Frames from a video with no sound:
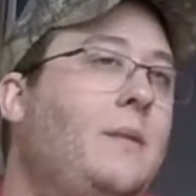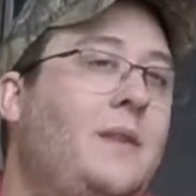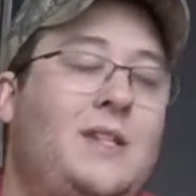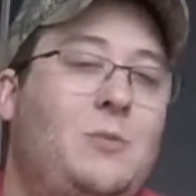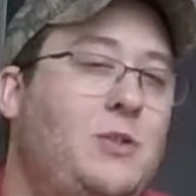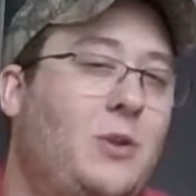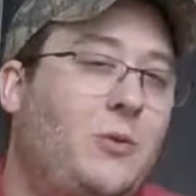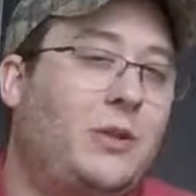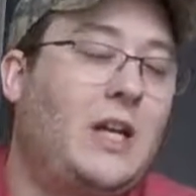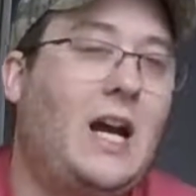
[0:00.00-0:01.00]
This was an
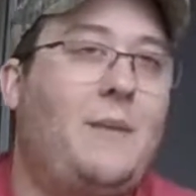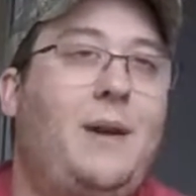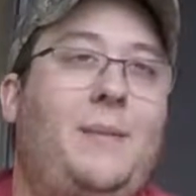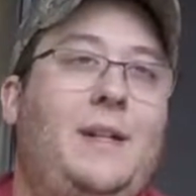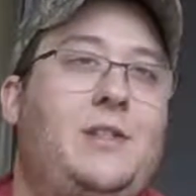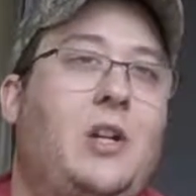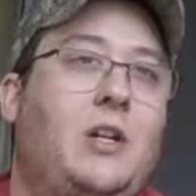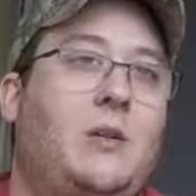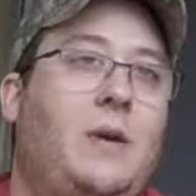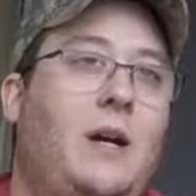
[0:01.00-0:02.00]
older guy, maybe he's
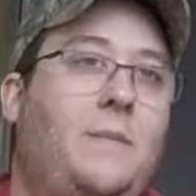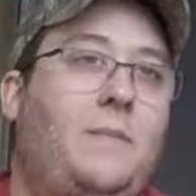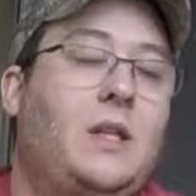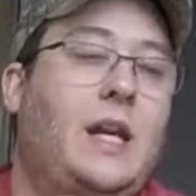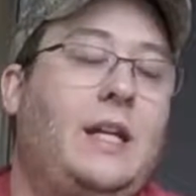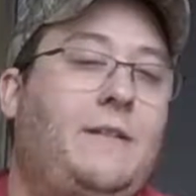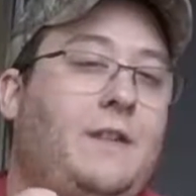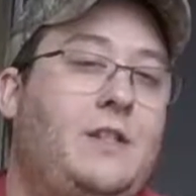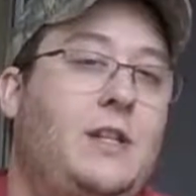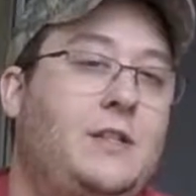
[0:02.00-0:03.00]
talking about like if
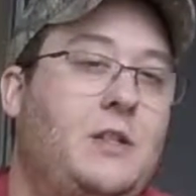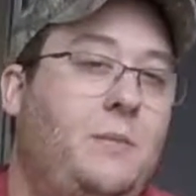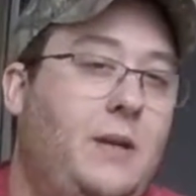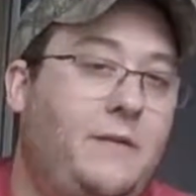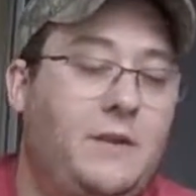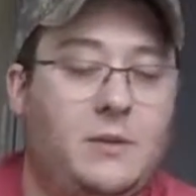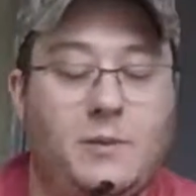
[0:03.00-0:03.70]
it still has the pith in